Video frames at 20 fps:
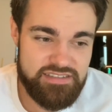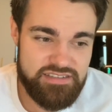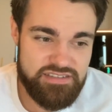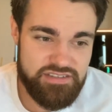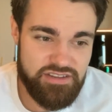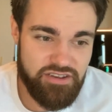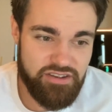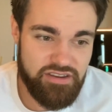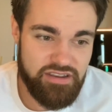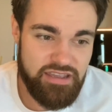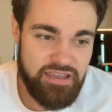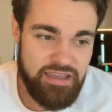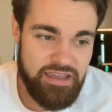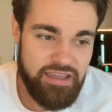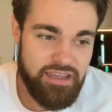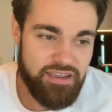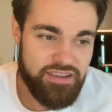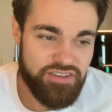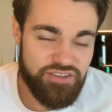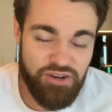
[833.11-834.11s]
So,
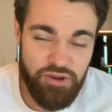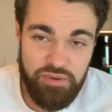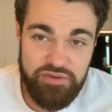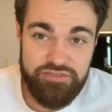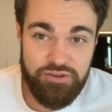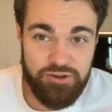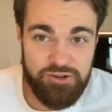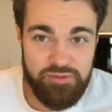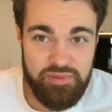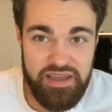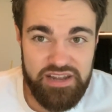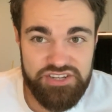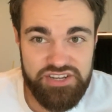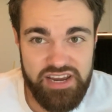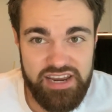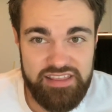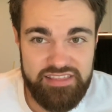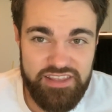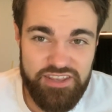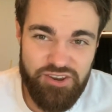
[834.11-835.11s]
you know, we've talked about
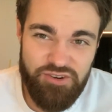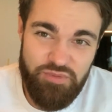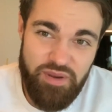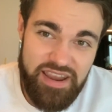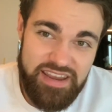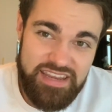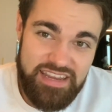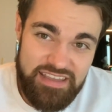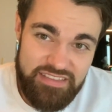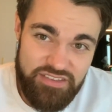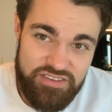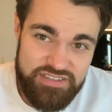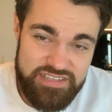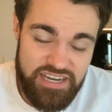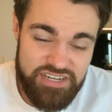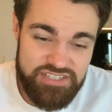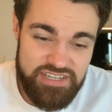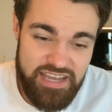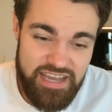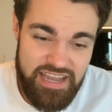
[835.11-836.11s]
checking that you're ranking in those
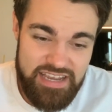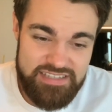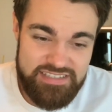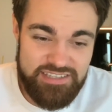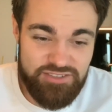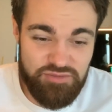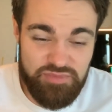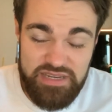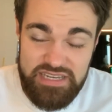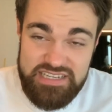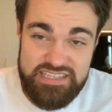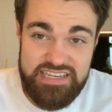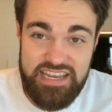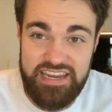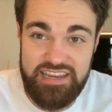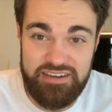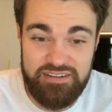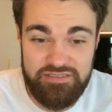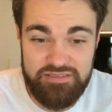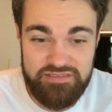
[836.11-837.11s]
hashtags. This will be a
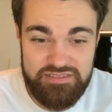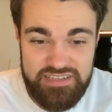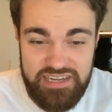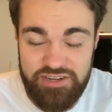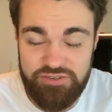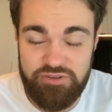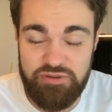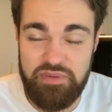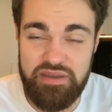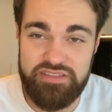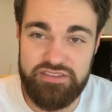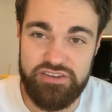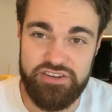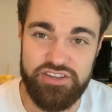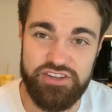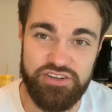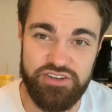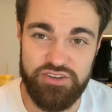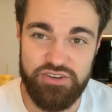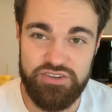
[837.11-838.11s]
secondary method
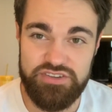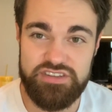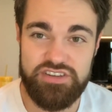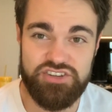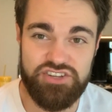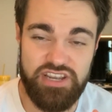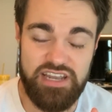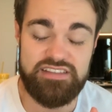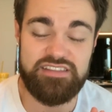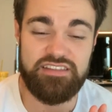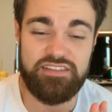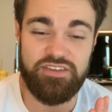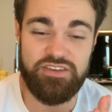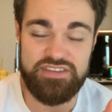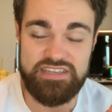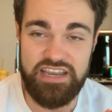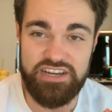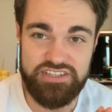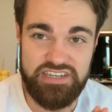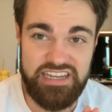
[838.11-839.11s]
you can use to check that
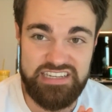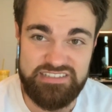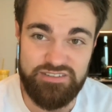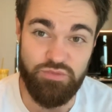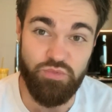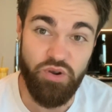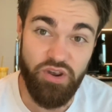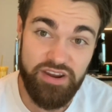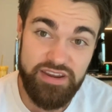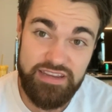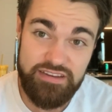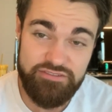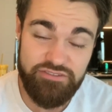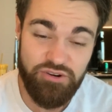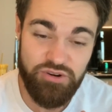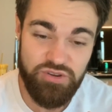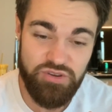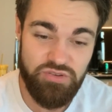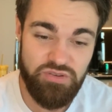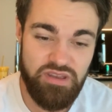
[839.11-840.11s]
those hashtags are working
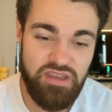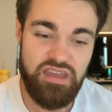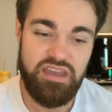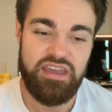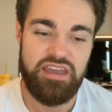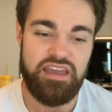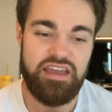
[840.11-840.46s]
for you.